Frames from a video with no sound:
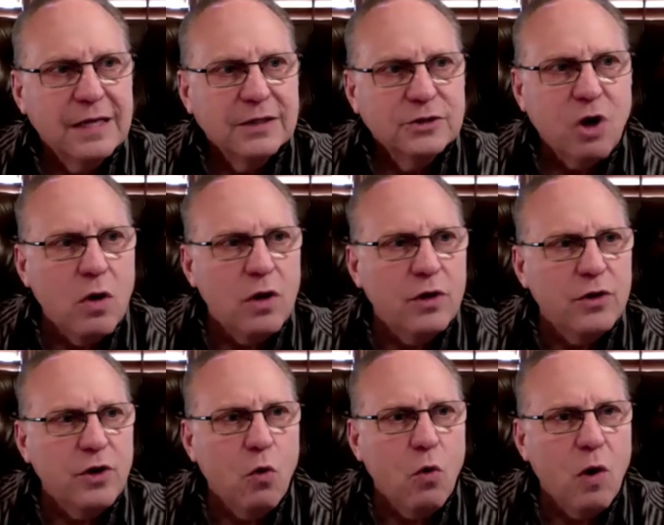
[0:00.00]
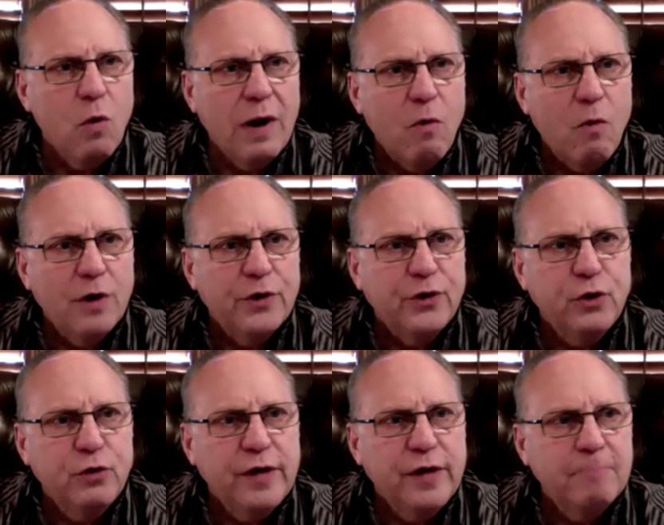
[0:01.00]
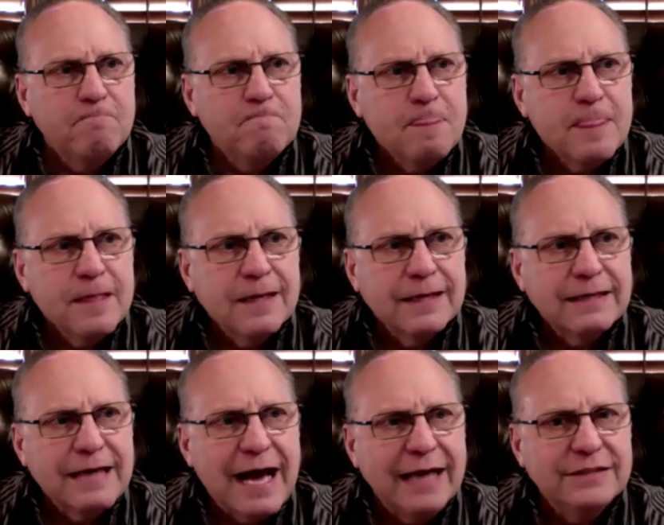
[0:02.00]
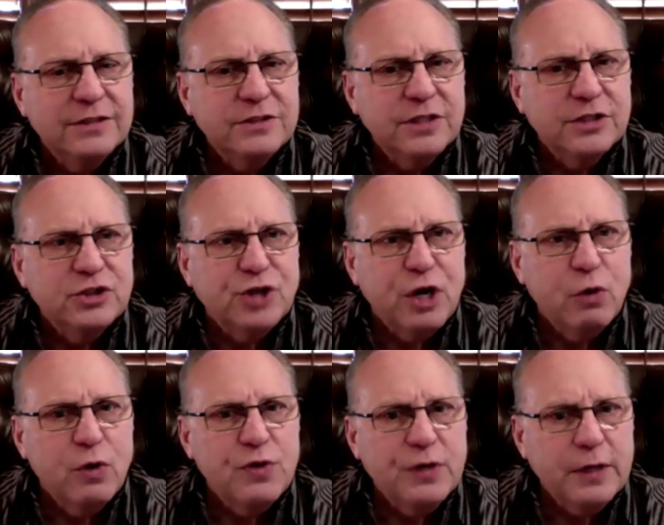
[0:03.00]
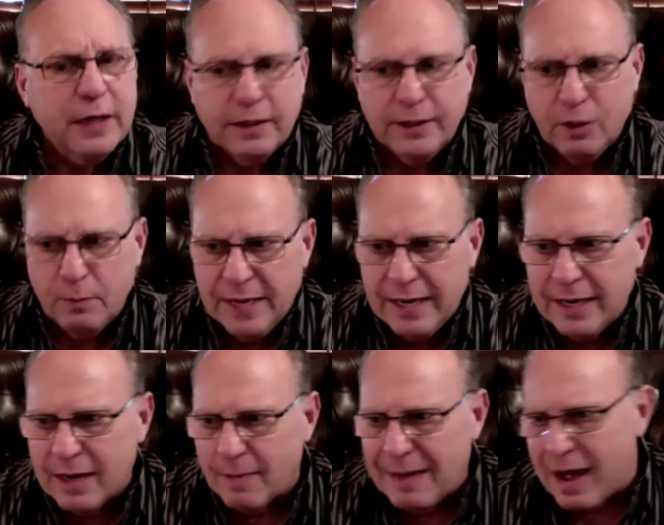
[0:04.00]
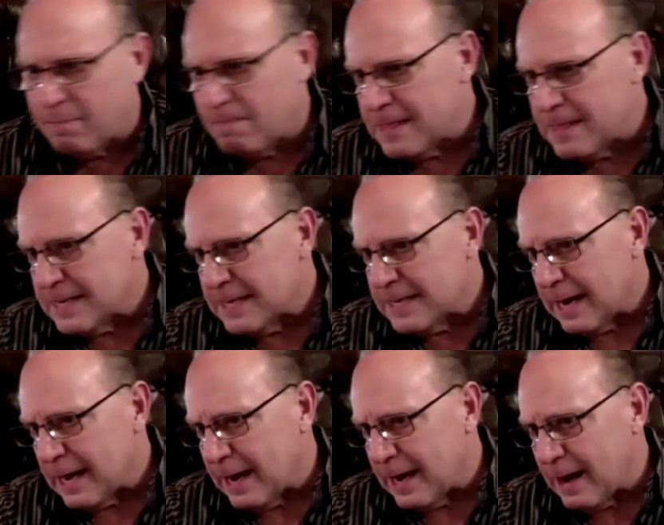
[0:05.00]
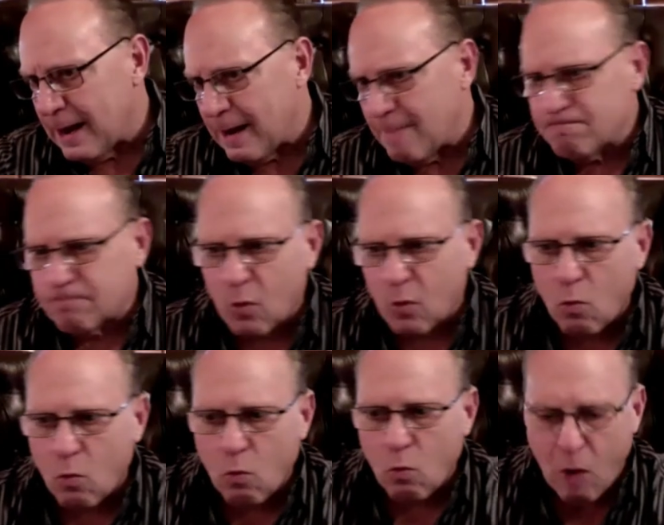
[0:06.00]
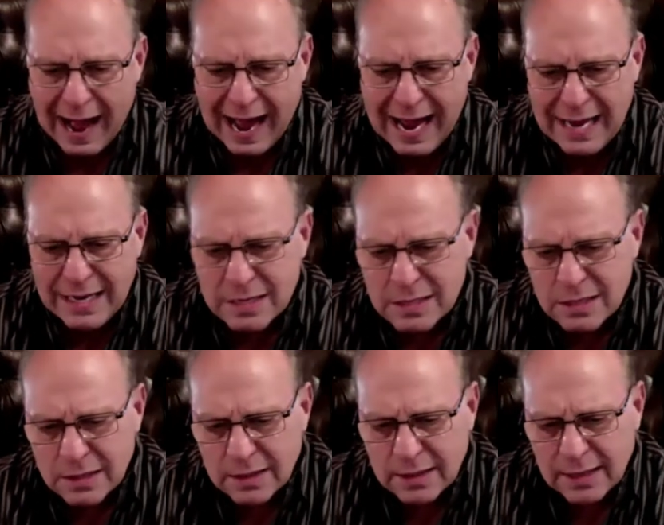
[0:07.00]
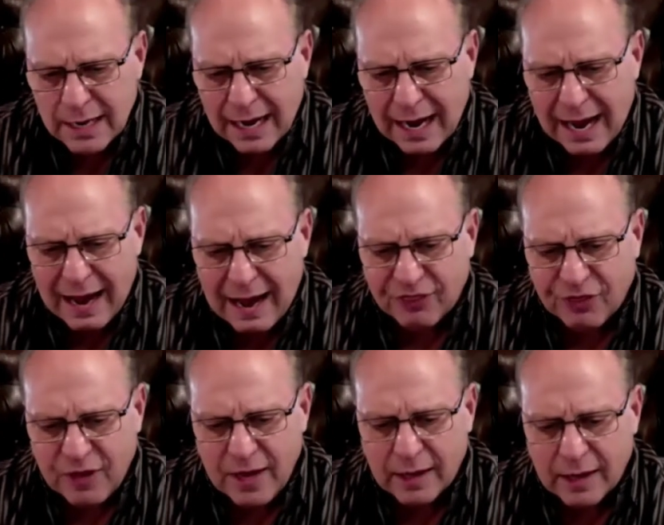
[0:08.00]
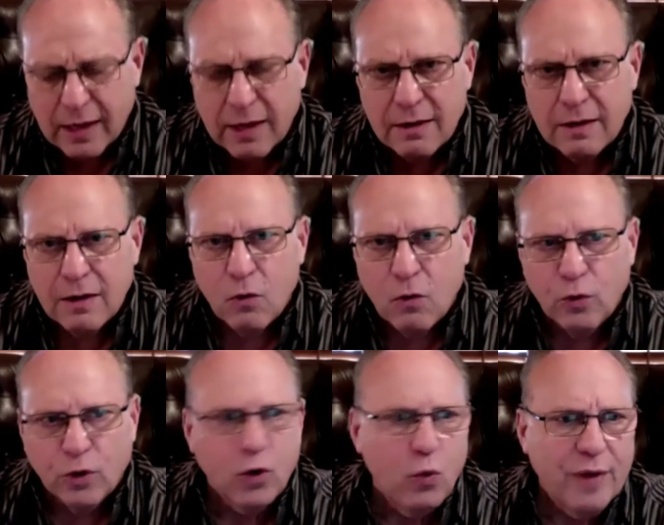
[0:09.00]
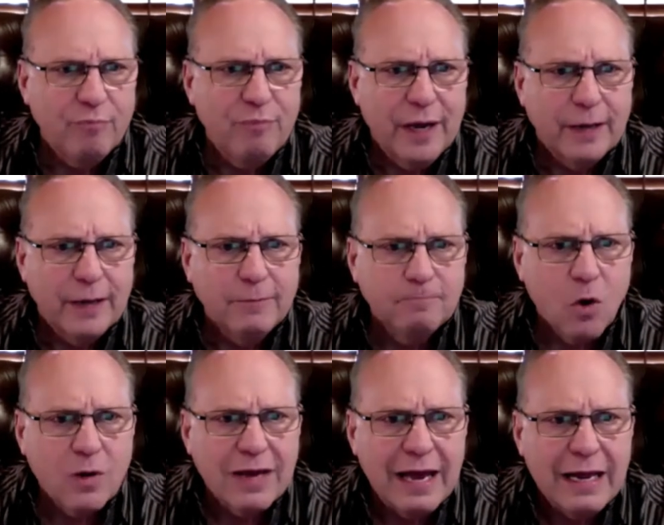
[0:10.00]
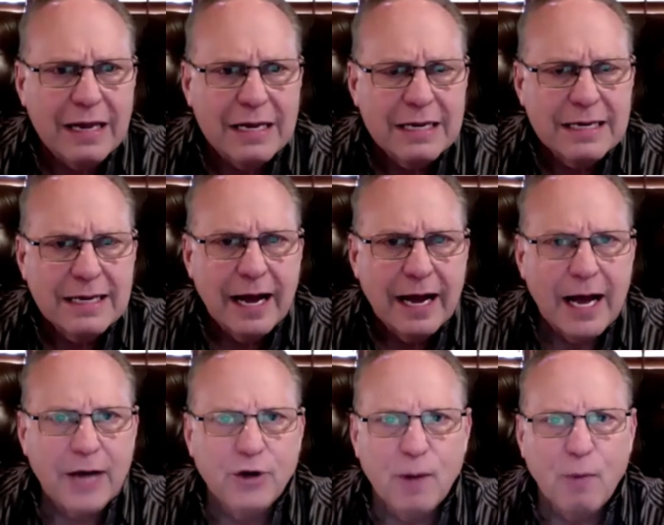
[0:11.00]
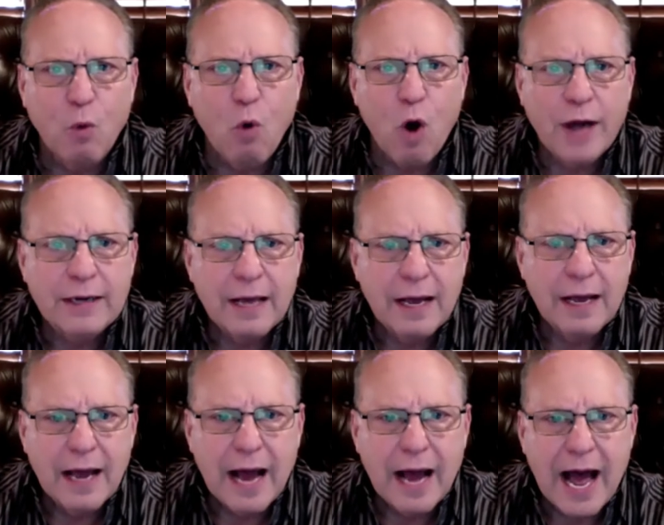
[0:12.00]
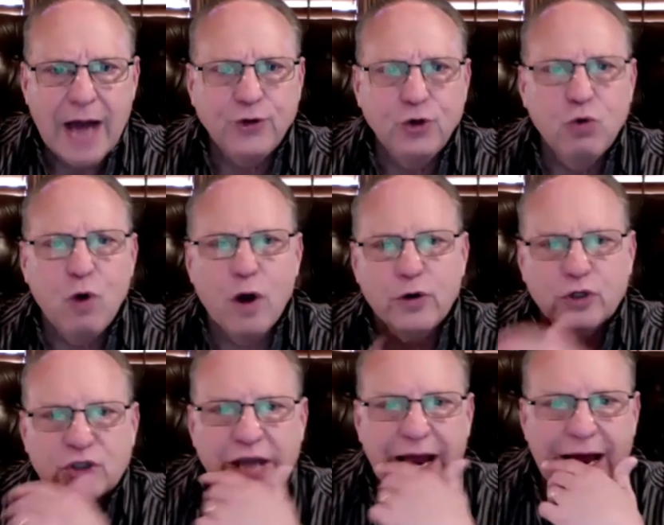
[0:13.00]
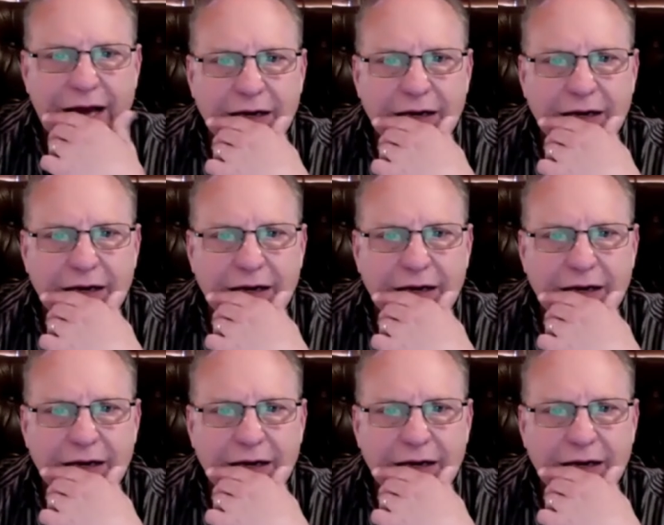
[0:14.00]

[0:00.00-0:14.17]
you know, what I wanted to do then, guys, is share with you a little bit about why I think we're going to win big, okay? Number one, I do understand,